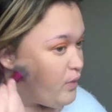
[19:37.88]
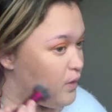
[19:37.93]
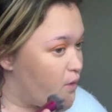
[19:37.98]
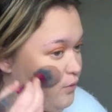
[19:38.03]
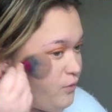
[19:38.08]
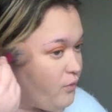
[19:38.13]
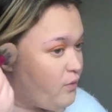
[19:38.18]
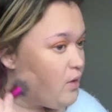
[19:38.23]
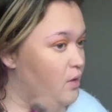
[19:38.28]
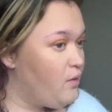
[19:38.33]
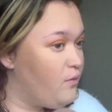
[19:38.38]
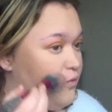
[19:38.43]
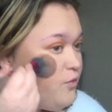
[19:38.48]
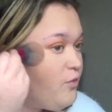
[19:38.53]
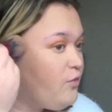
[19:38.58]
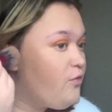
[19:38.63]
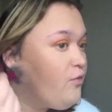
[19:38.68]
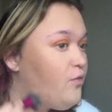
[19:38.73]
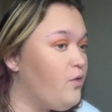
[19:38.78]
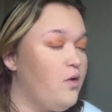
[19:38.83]
just kind of
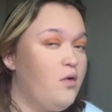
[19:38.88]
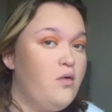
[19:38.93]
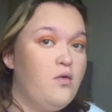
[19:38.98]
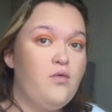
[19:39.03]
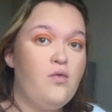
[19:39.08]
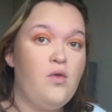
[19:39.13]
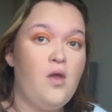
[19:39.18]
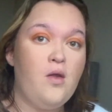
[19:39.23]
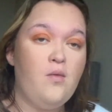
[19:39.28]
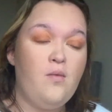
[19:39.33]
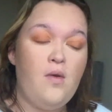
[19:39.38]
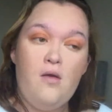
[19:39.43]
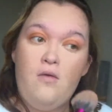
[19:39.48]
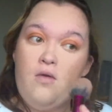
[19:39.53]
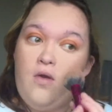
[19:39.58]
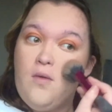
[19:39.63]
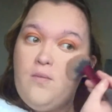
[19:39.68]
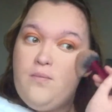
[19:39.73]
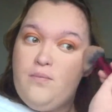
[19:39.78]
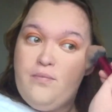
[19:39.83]
just started
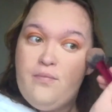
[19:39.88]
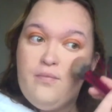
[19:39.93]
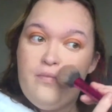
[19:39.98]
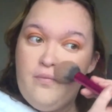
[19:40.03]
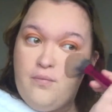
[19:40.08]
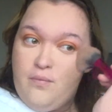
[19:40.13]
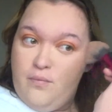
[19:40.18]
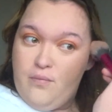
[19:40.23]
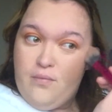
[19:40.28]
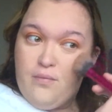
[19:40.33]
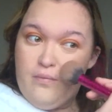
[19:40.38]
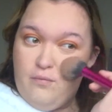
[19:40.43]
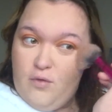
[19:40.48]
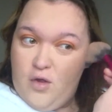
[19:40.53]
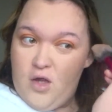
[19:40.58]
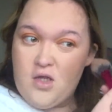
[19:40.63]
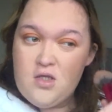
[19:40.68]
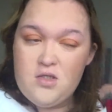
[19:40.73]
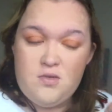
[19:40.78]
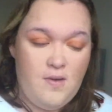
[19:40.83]
wearing it,
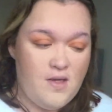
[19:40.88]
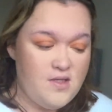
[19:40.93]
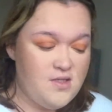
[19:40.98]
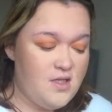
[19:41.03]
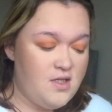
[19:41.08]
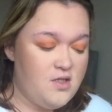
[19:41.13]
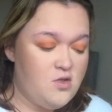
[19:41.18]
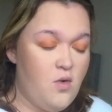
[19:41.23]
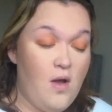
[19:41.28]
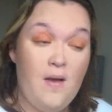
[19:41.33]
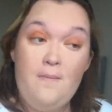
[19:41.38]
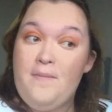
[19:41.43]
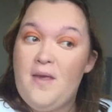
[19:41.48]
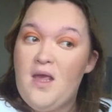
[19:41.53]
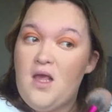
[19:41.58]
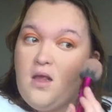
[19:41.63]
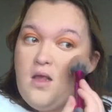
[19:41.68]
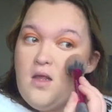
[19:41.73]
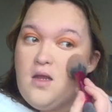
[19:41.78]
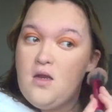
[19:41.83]
probably because my skin's quite
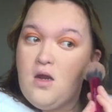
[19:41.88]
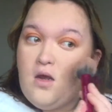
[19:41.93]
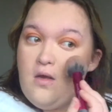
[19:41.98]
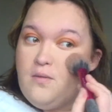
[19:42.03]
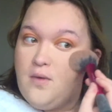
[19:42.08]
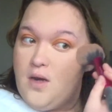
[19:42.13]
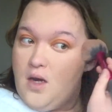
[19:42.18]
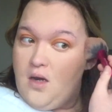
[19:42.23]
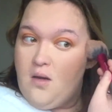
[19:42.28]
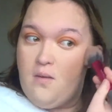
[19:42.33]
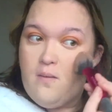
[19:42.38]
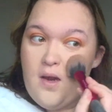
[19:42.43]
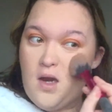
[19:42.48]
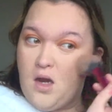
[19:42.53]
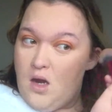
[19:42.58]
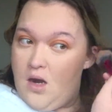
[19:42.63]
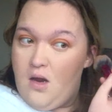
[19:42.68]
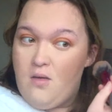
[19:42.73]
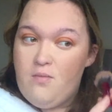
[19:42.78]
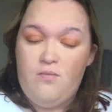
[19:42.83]
pinky toned anyway,
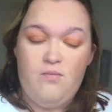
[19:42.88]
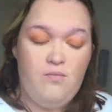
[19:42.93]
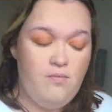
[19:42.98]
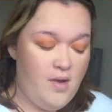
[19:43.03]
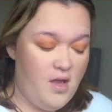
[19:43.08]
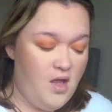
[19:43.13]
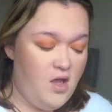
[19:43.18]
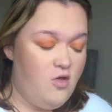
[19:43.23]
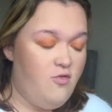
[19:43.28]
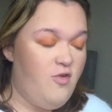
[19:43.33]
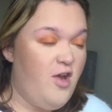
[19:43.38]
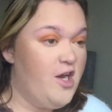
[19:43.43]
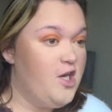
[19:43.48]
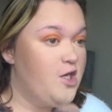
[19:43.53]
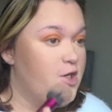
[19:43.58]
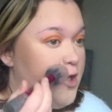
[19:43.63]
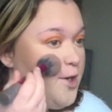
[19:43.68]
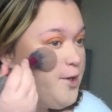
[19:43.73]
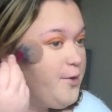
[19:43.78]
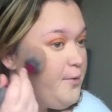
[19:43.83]
like a pinky reddy
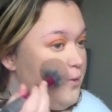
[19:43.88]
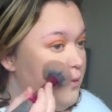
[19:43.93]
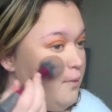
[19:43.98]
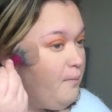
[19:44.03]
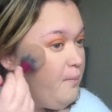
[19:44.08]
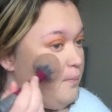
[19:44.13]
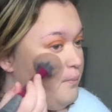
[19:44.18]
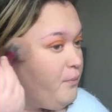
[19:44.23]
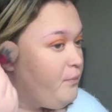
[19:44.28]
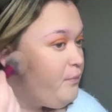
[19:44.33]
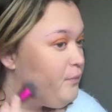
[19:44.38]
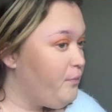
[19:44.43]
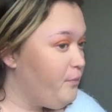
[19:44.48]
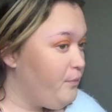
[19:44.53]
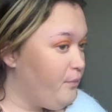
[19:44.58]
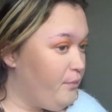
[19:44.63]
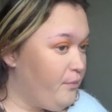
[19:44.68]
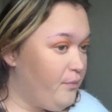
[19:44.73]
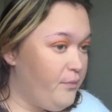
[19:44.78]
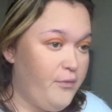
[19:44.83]
toned,
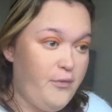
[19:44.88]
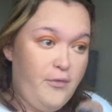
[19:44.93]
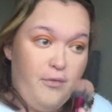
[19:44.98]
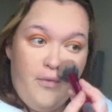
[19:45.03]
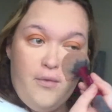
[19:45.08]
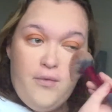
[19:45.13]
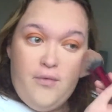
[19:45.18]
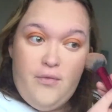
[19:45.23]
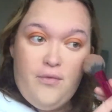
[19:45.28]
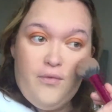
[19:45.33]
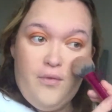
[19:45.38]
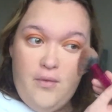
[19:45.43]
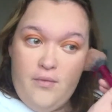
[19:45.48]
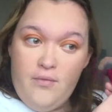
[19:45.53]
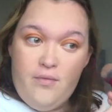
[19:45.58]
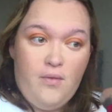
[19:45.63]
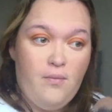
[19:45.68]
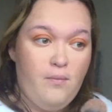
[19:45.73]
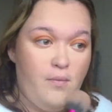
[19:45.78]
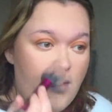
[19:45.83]
so I just don't
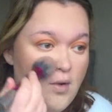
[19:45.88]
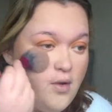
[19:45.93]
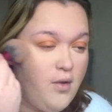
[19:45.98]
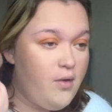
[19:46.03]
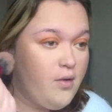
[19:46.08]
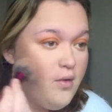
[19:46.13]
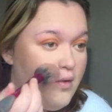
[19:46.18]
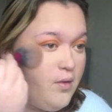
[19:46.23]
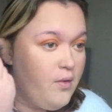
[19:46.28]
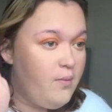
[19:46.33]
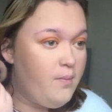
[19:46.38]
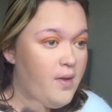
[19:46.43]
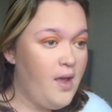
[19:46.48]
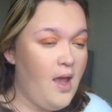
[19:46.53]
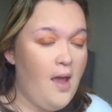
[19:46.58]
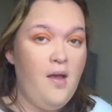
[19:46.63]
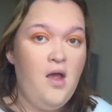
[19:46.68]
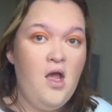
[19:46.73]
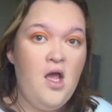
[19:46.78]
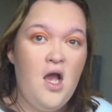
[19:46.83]
think I'm gonna, but
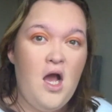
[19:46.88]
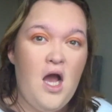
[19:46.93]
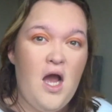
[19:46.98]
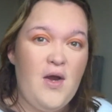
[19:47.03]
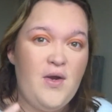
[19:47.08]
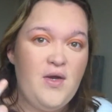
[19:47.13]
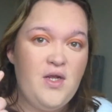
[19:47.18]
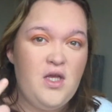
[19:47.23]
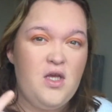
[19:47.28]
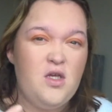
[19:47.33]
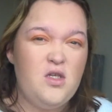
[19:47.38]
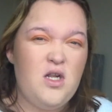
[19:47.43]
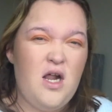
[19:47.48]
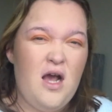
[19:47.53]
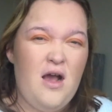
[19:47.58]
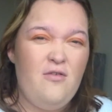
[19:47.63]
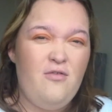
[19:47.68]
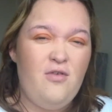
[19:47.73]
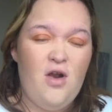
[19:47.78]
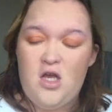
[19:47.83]
yeah, I only use
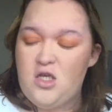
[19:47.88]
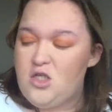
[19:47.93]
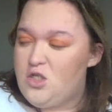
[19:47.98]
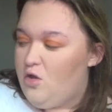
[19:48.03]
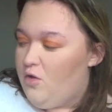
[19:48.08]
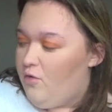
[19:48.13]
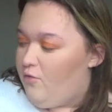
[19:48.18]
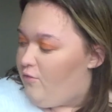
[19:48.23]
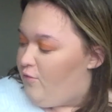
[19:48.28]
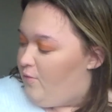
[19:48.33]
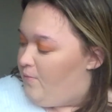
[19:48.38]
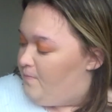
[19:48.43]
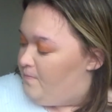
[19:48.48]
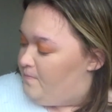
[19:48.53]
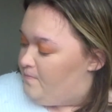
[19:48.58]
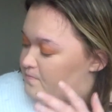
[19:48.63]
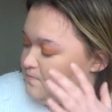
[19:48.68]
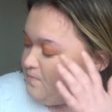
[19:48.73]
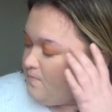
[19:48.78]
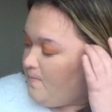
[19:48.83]
like a flash
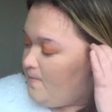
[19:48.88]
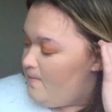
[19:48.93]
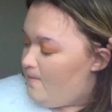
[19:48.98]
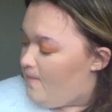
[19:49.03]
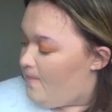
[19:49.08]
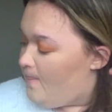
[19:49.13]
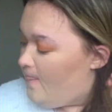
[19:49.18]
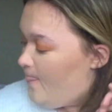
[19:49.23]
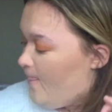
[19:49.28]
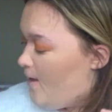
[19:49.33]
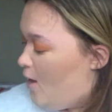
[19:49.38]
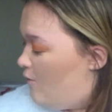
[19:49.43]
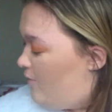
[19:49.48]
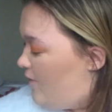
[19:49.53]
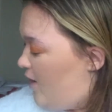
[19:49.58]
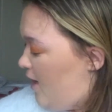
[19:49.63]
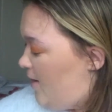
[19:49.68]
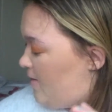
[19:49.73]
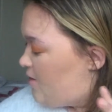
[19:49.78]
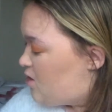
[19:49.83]
of
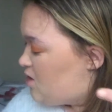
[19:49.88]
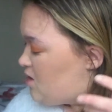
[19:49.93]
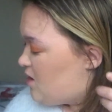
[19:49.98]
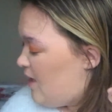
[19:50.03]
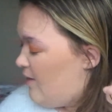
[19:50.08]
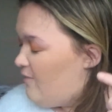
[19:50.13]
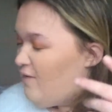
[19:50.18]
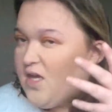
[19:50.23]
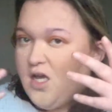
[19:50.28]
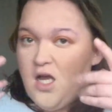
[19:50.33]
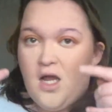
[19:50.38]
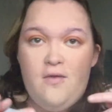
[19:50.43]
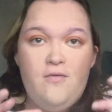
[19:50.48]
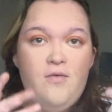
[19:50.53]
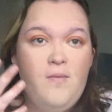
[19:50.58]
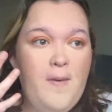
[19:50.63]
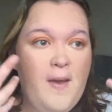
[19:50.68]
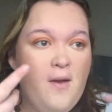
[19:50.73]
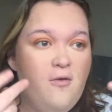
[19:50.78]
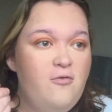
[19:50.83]
it just to give it kind of a
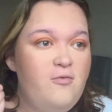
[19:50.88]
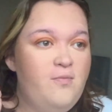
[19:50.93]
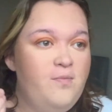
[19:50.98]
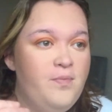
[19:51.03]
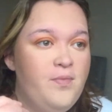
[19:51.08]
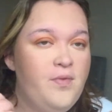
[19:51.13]
bit of